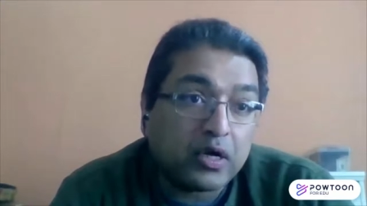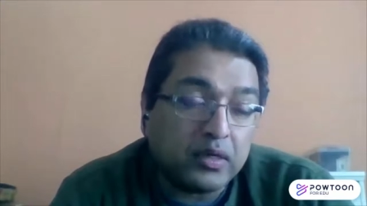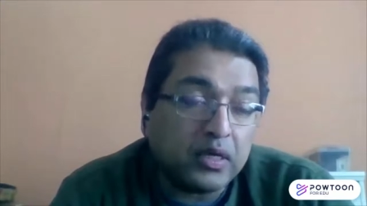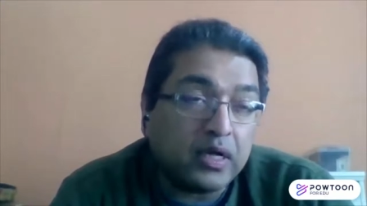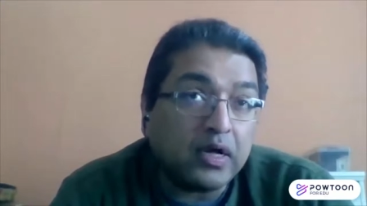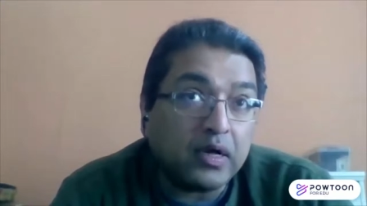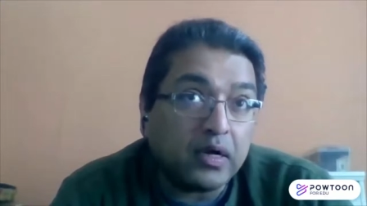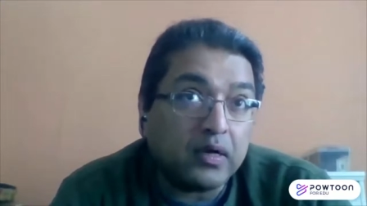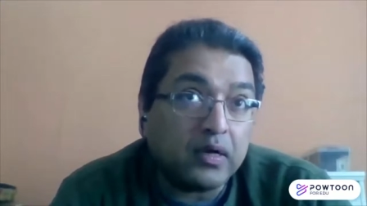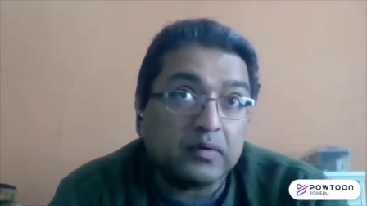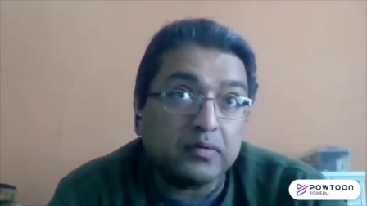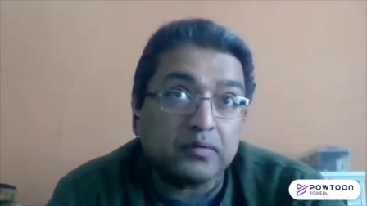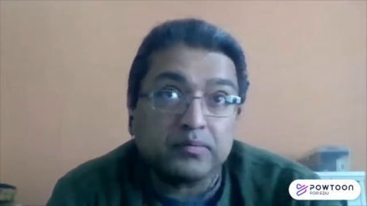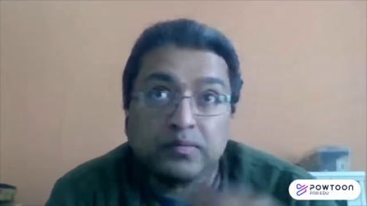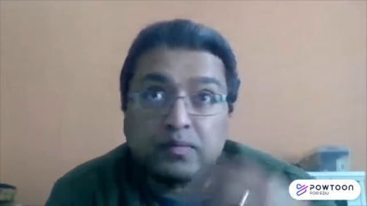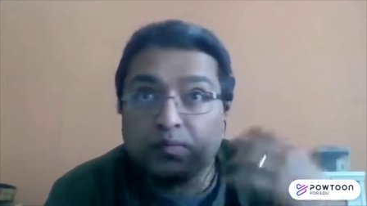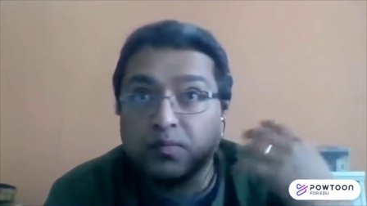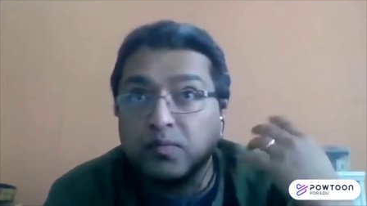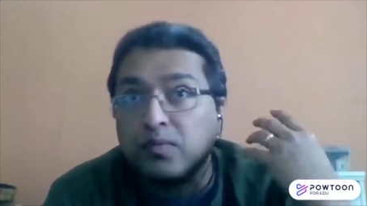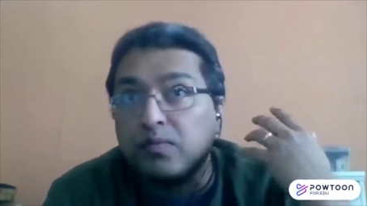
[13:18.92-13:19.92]
uh,
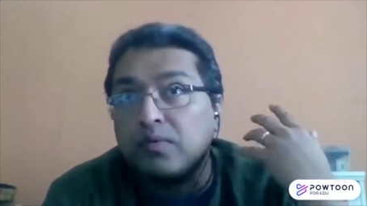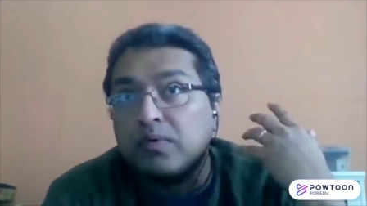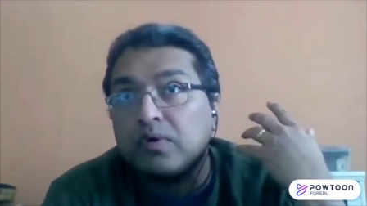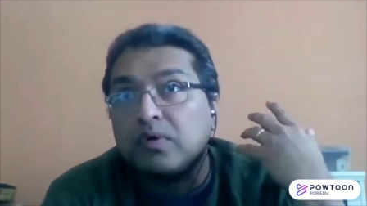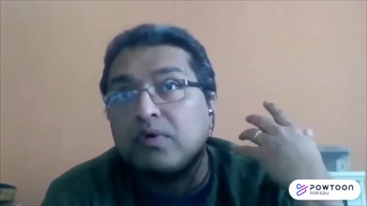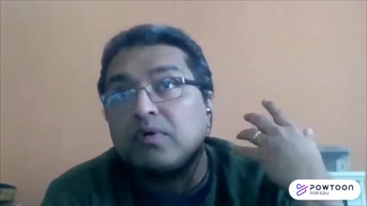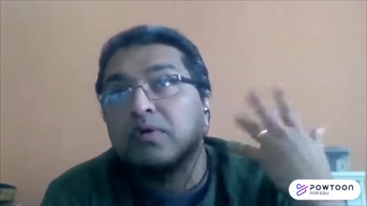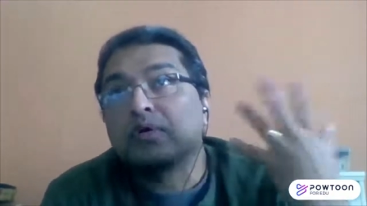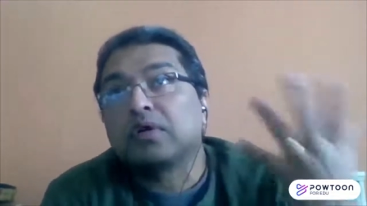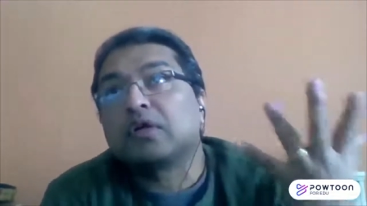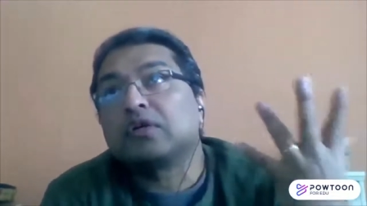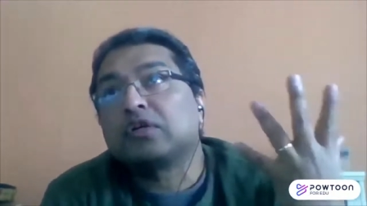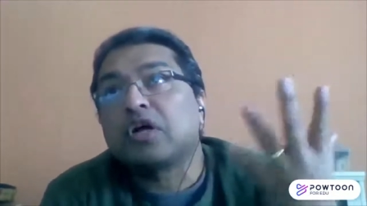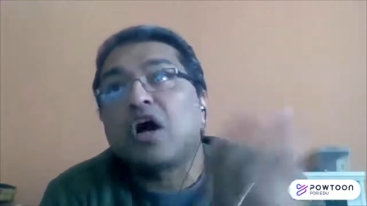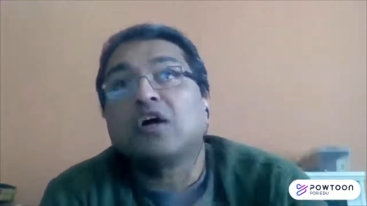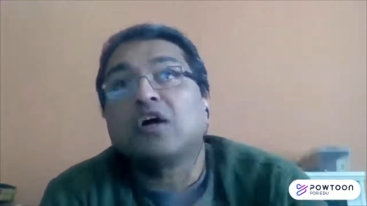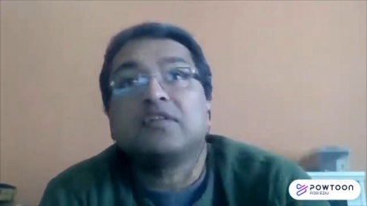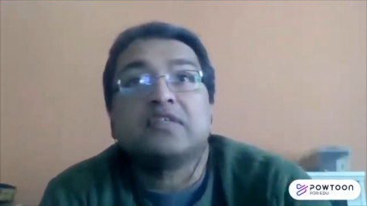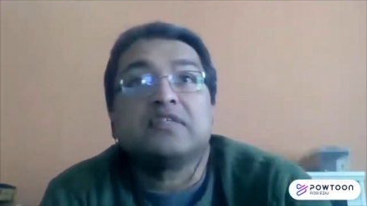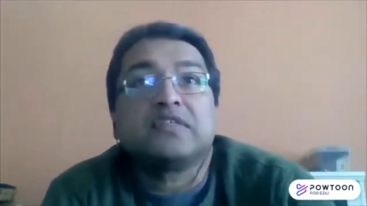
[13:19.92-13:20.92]

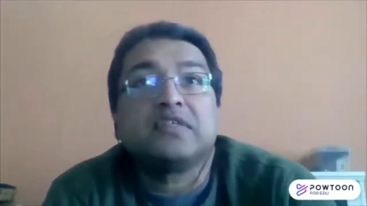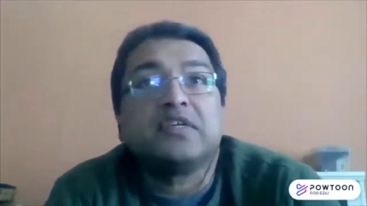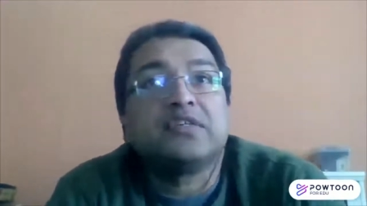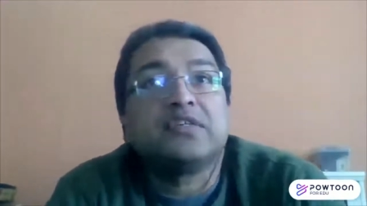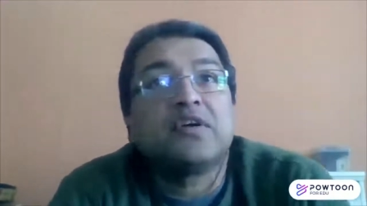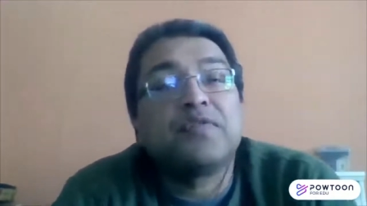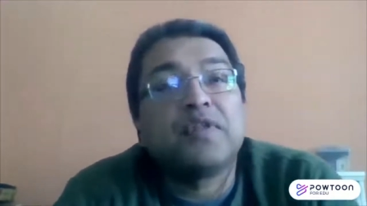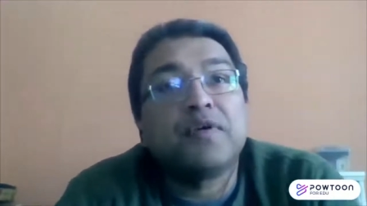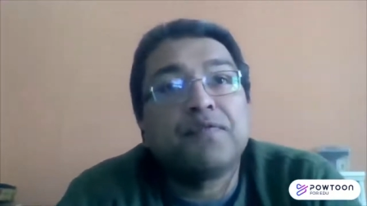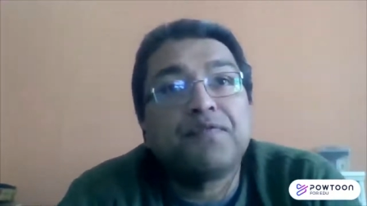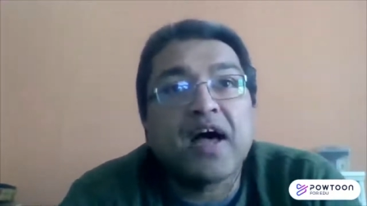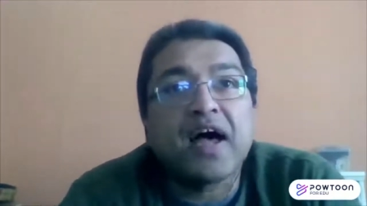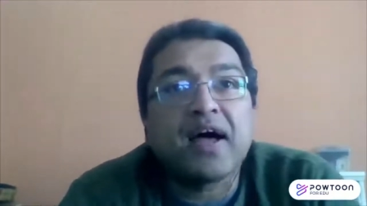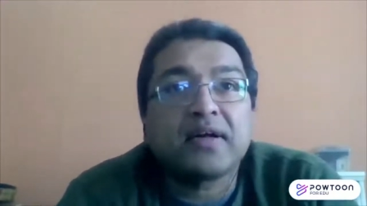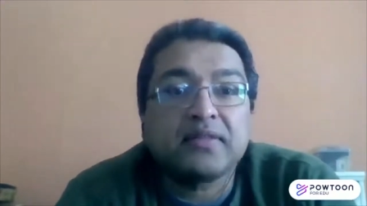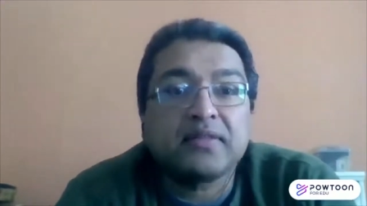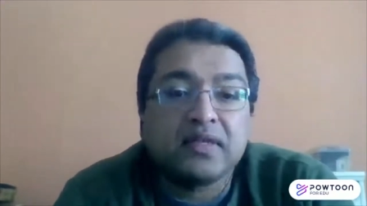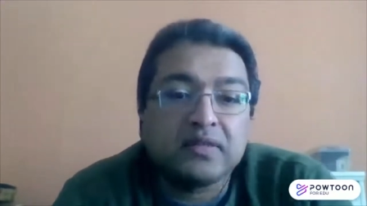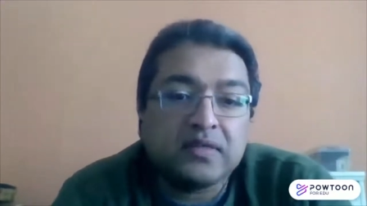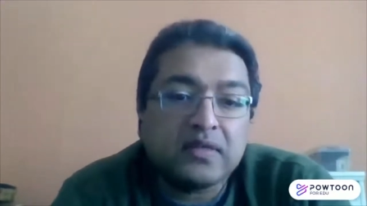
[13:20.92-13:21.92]
cognizant of the
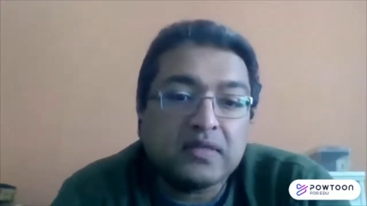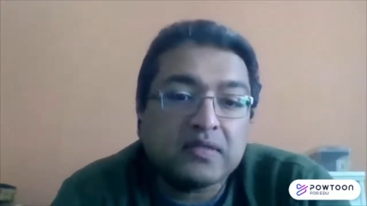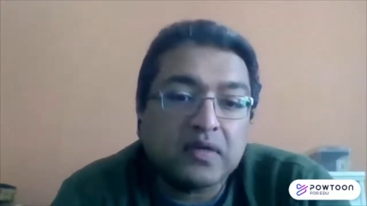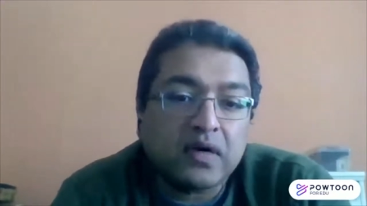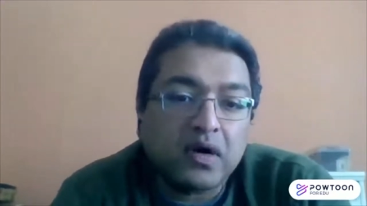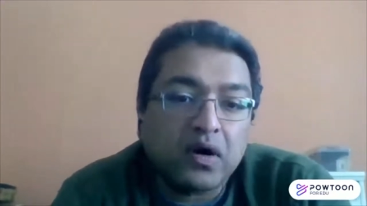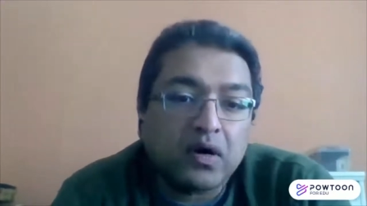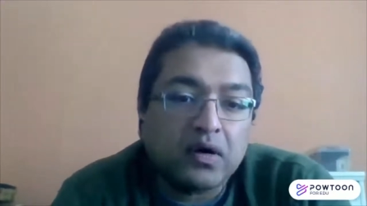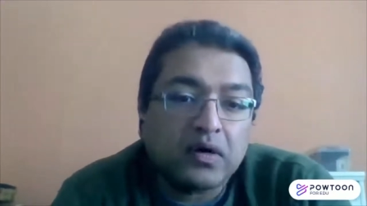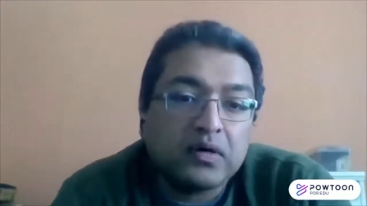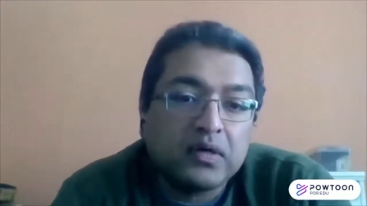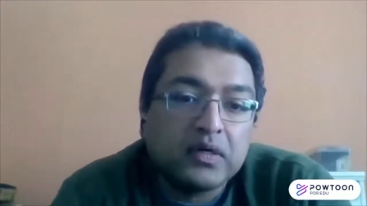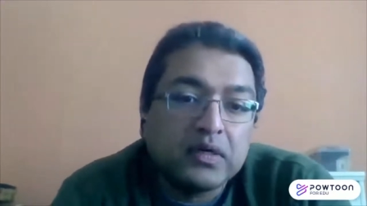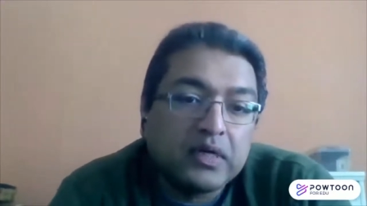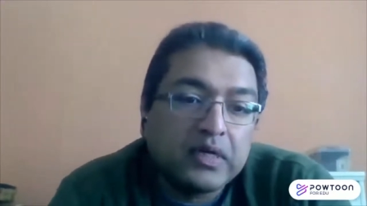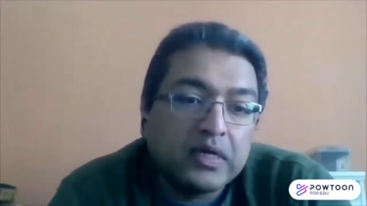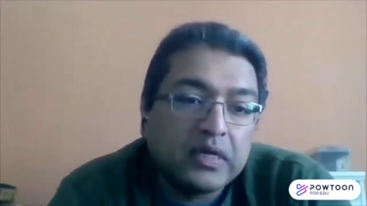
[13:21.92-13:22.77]
fact that these are